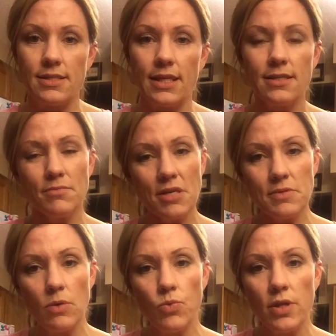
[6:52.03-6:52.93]
Like, sometimes
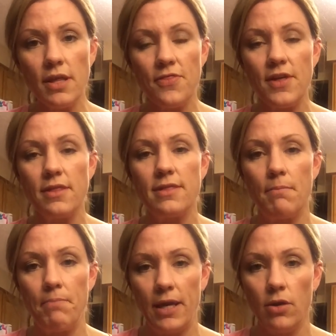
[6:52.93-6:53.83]
I really think
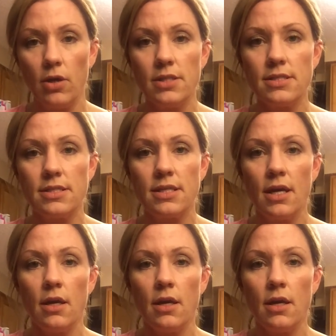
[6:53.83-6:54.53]
that parents